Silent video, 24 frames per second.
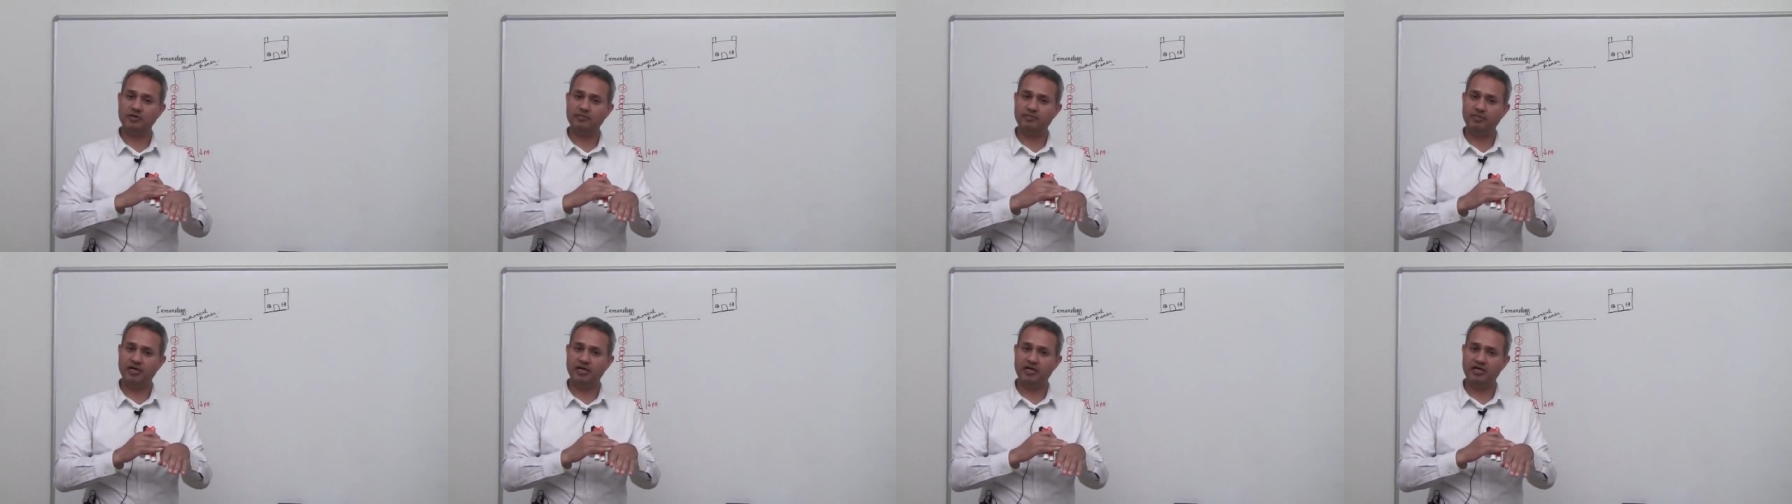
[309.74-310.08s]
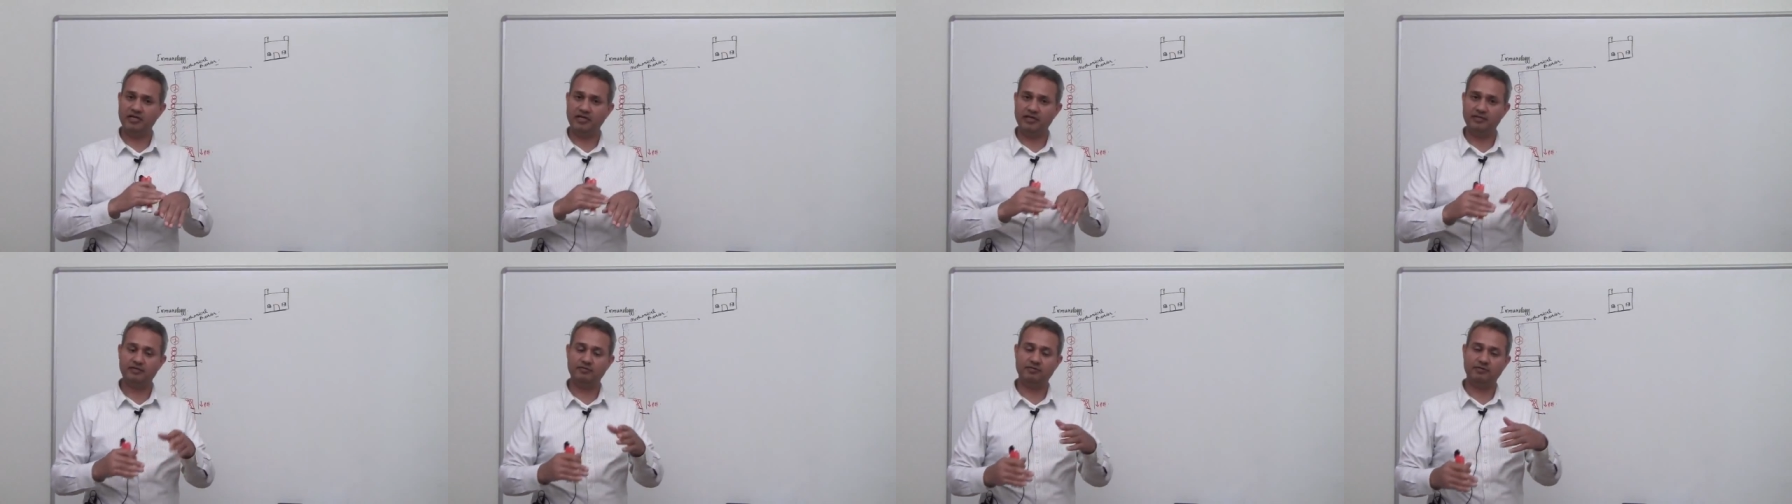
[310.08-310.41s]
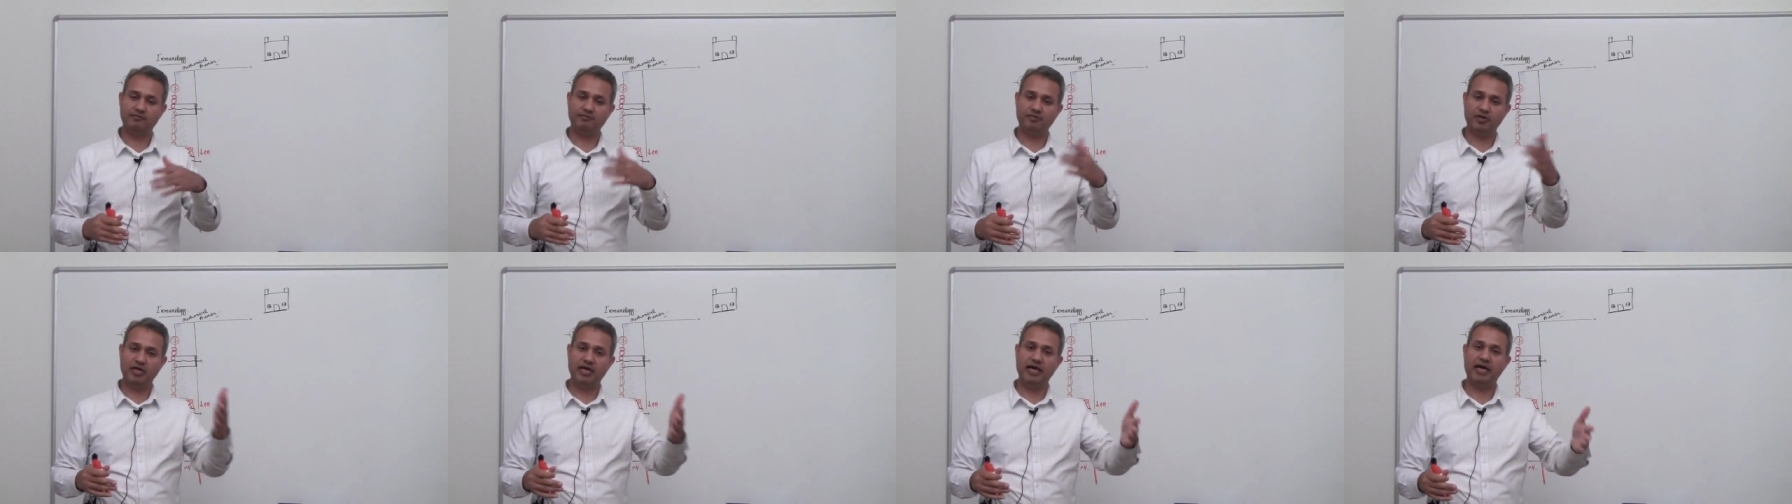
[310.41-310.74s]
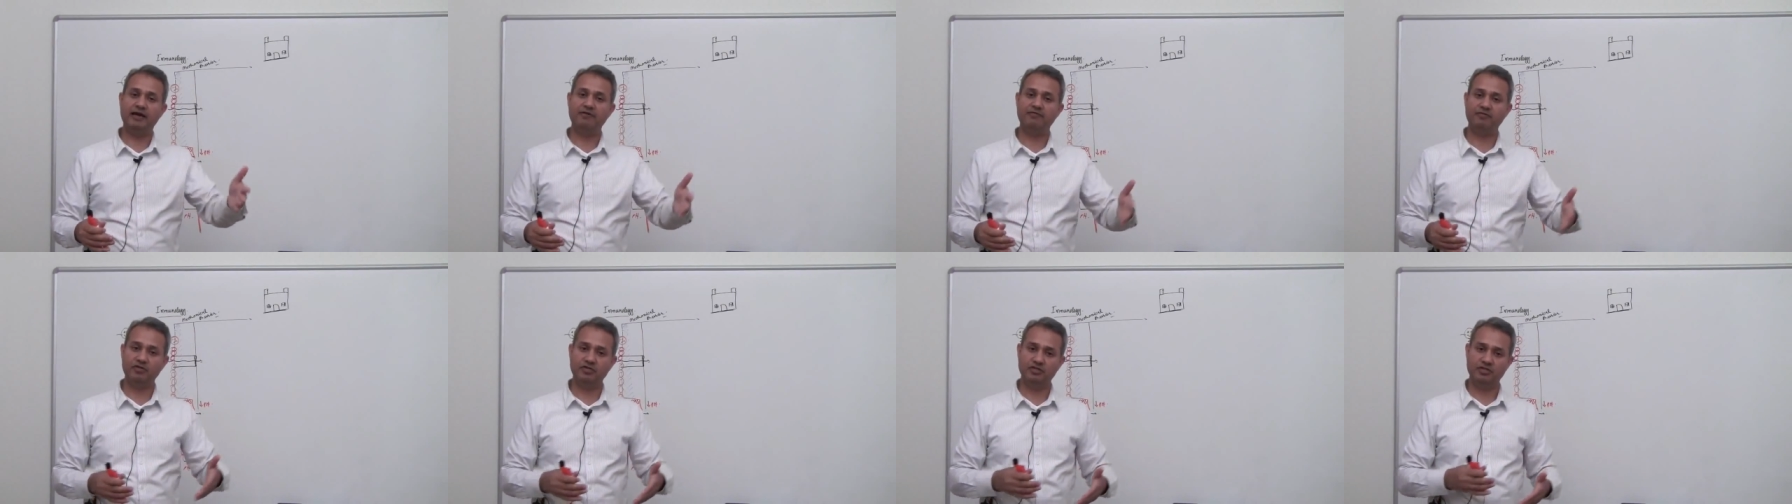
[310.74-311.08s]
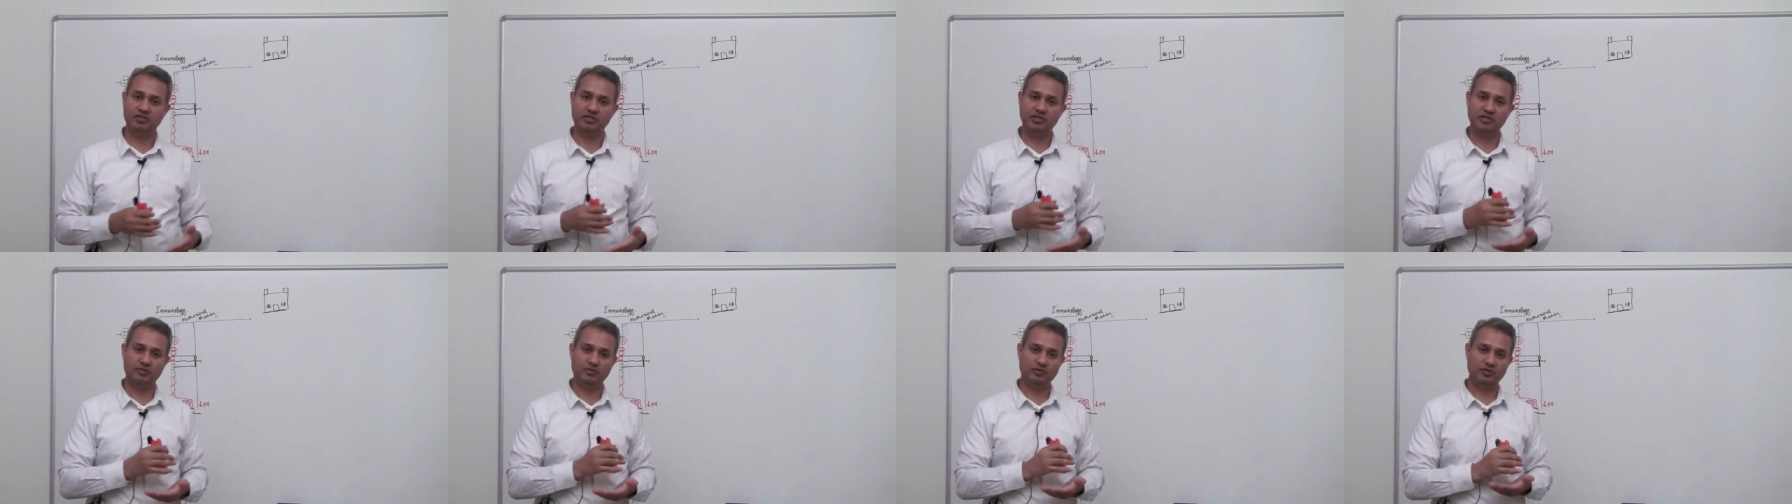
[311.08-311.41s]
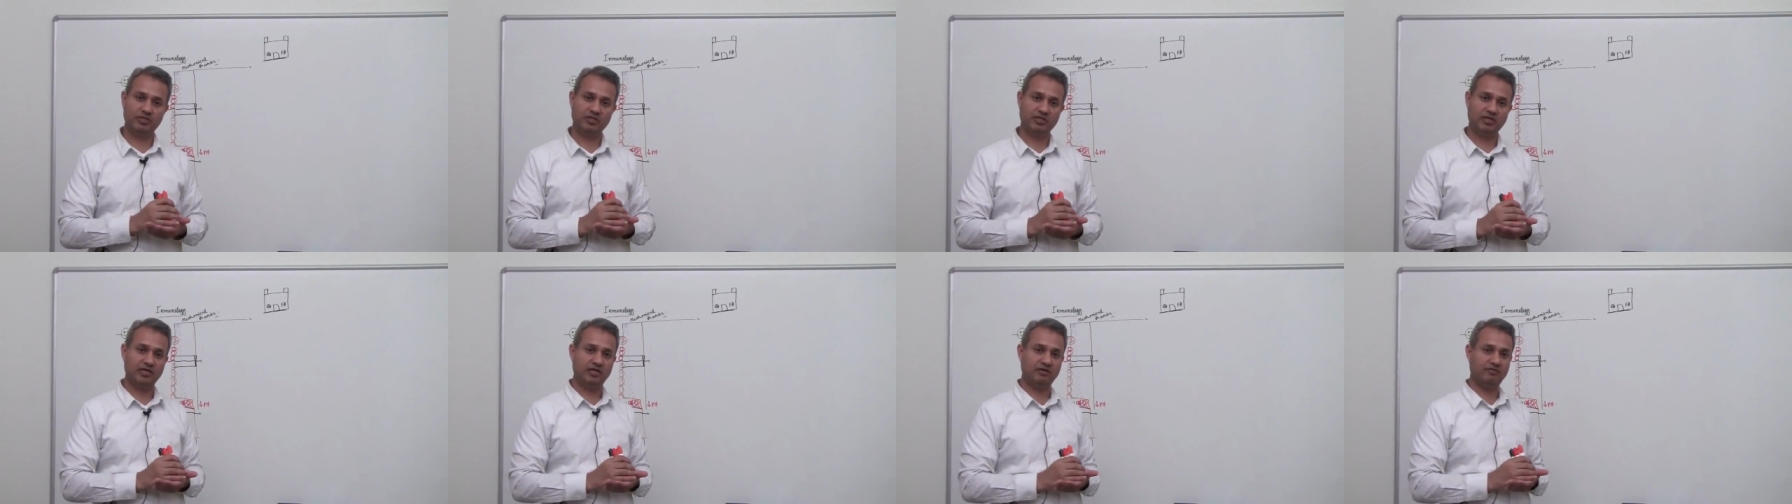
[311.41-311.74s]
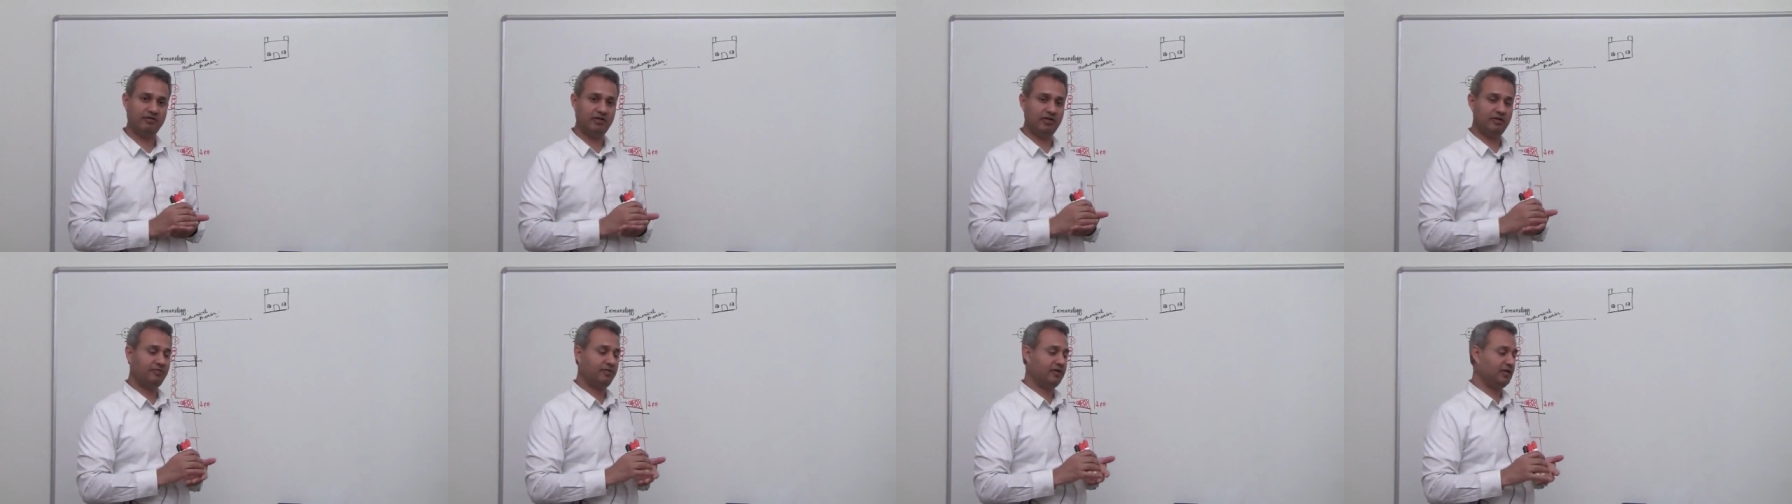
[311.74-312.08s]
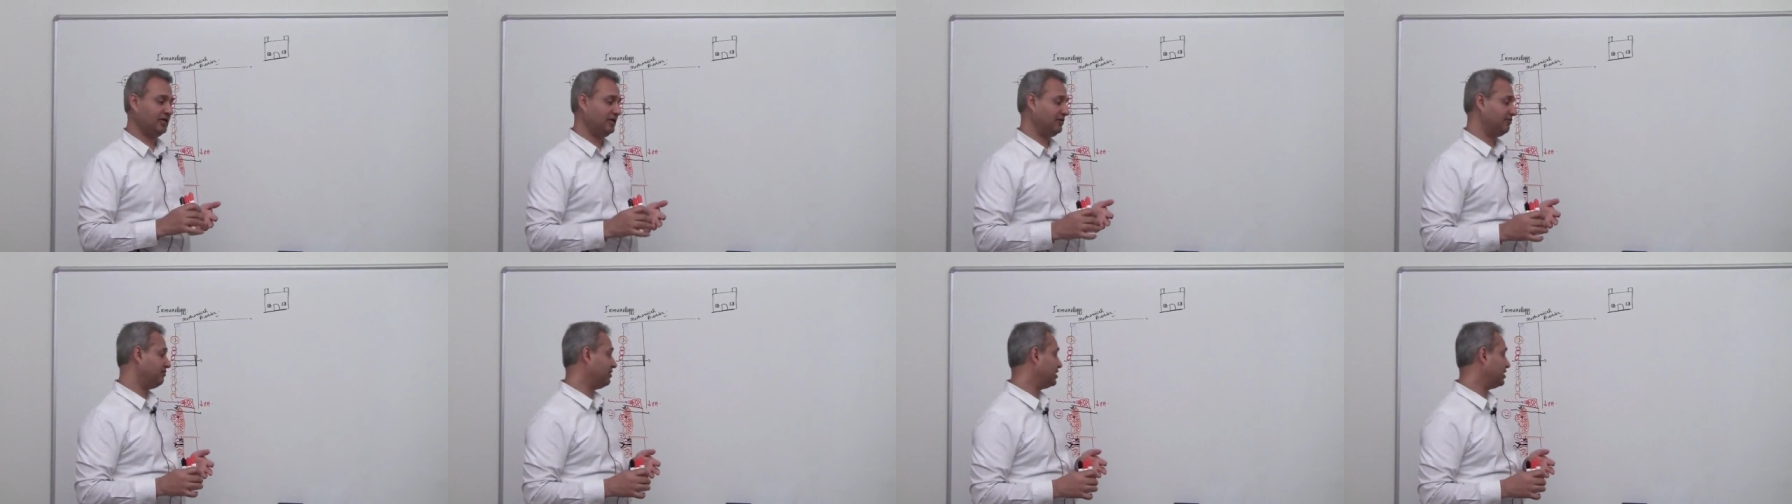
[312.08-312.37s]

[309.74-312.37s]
is why many times when we have injuries, we start developing